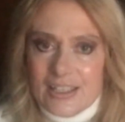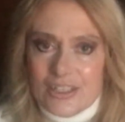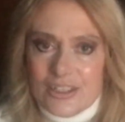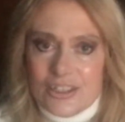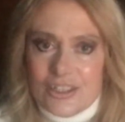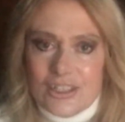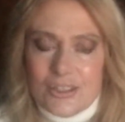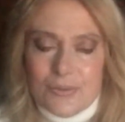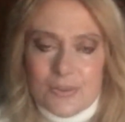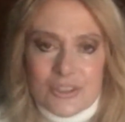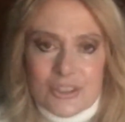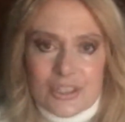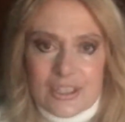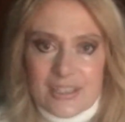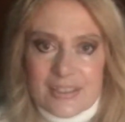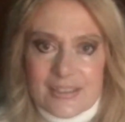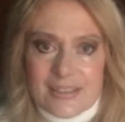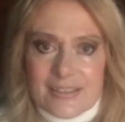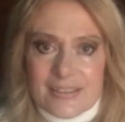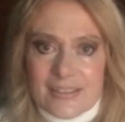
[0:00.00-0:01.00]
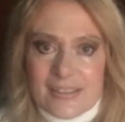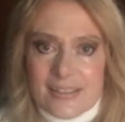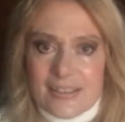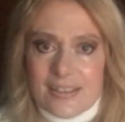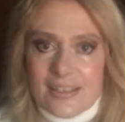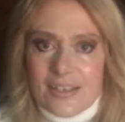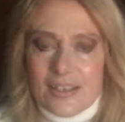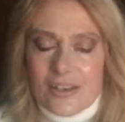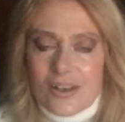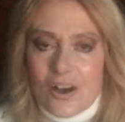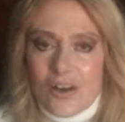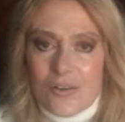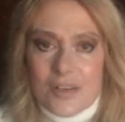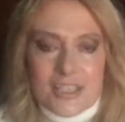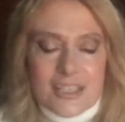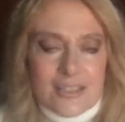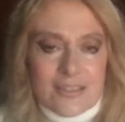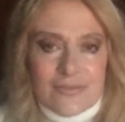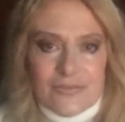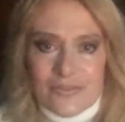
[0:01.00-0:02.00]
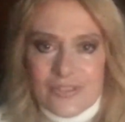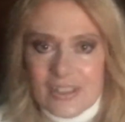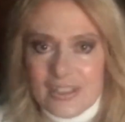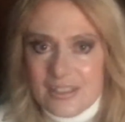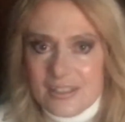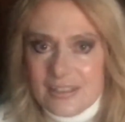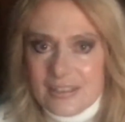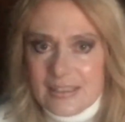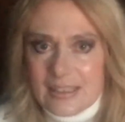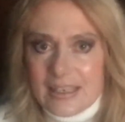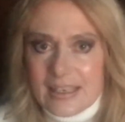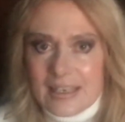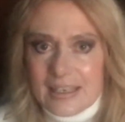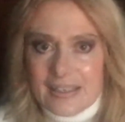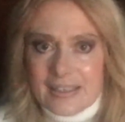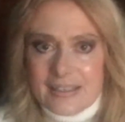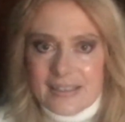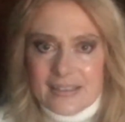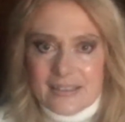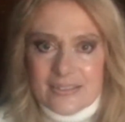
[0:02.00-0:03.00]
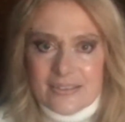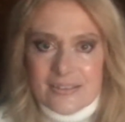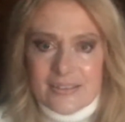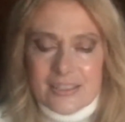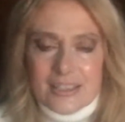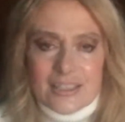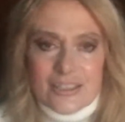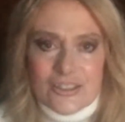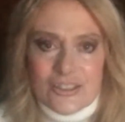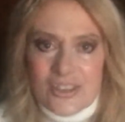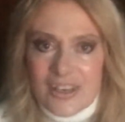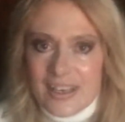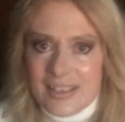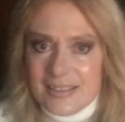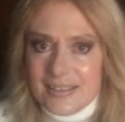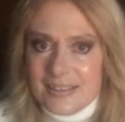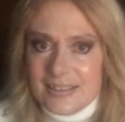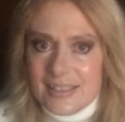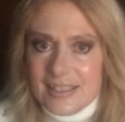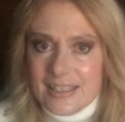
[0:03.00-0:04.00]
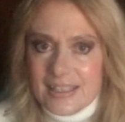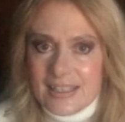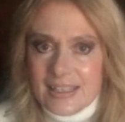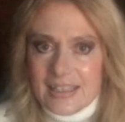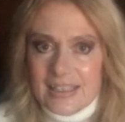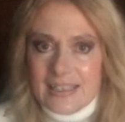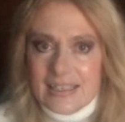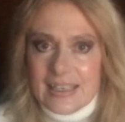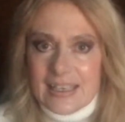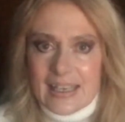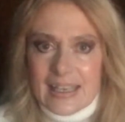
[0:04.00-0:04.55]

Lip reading: she would just always feel like exhausted,